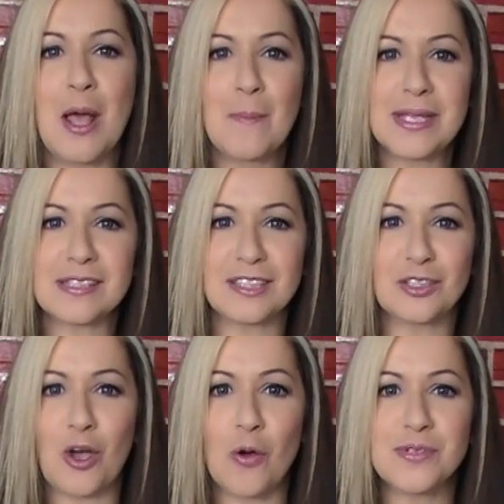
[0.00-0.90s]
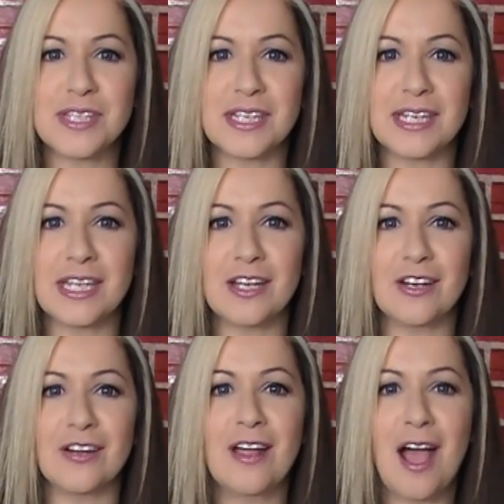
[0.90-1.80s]
Makes it a little cozy in
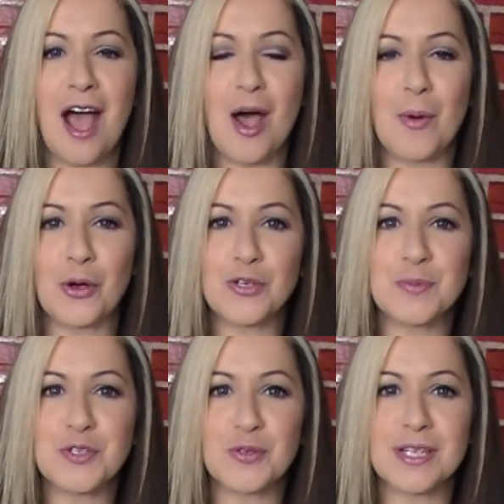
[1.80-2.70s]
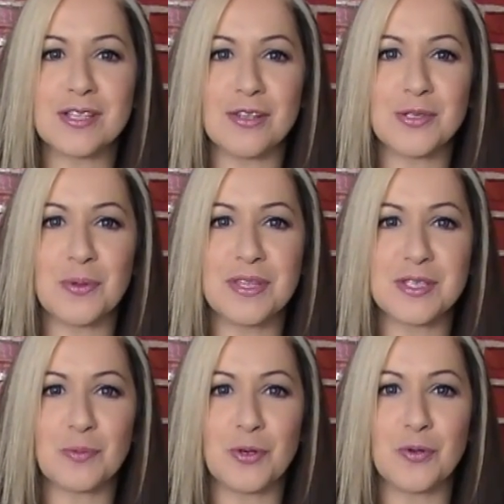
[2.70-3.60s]
here. Our Christmas tree is also in
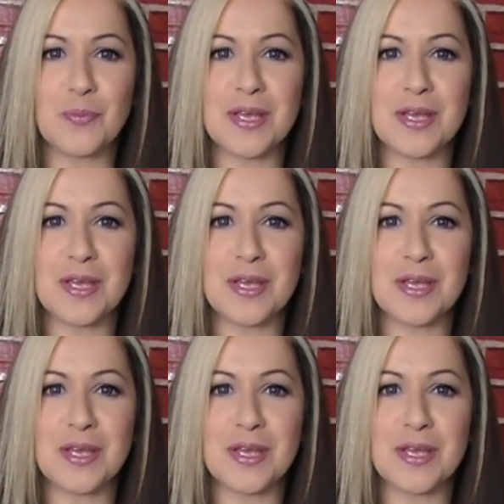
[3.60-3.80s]
this room.